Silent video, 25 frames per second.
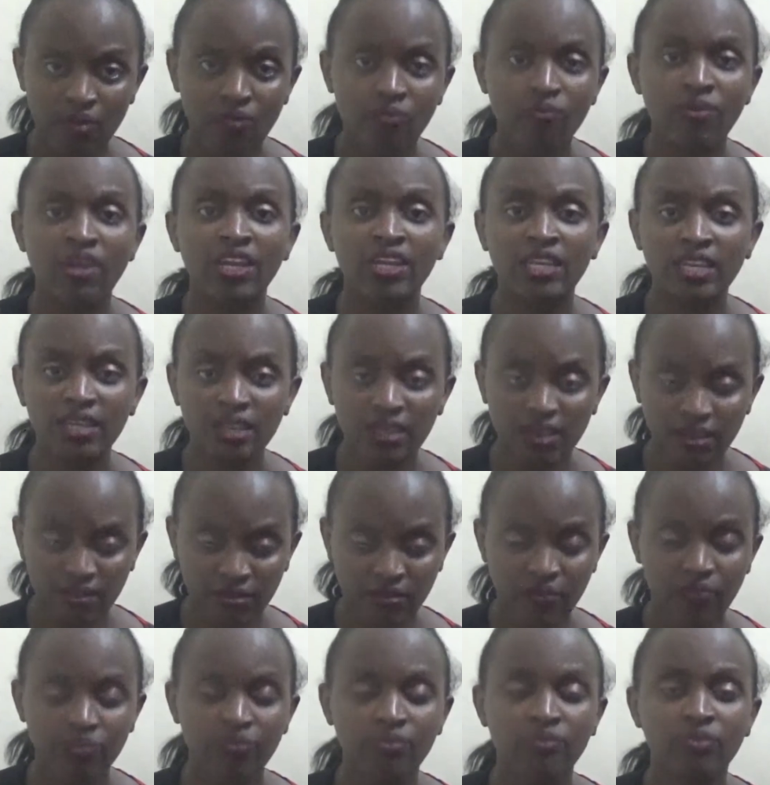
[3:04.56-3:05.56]
many,
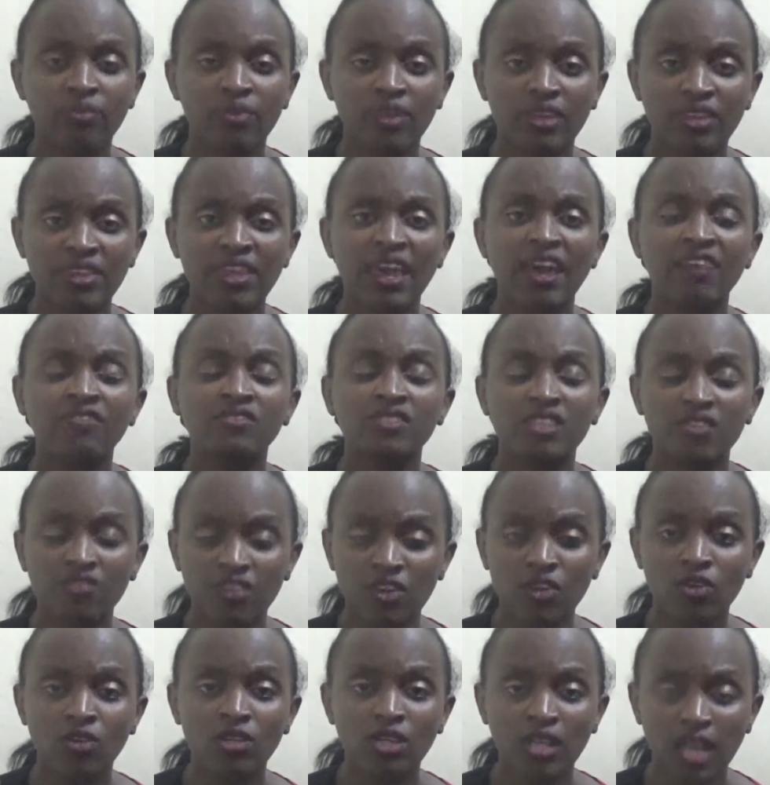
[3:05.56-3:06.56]
they have
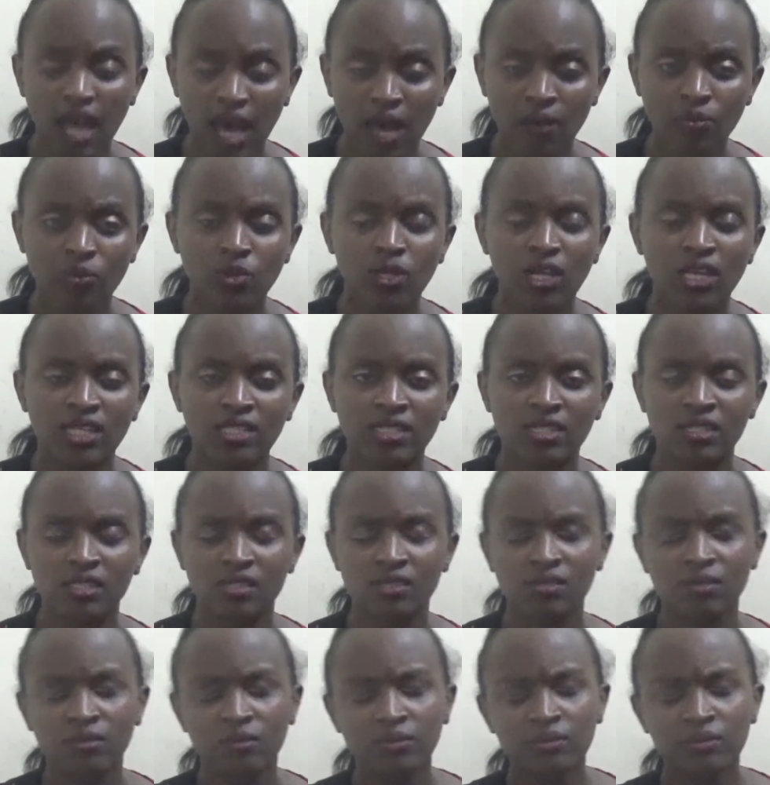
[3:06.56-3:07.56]
several ambulances.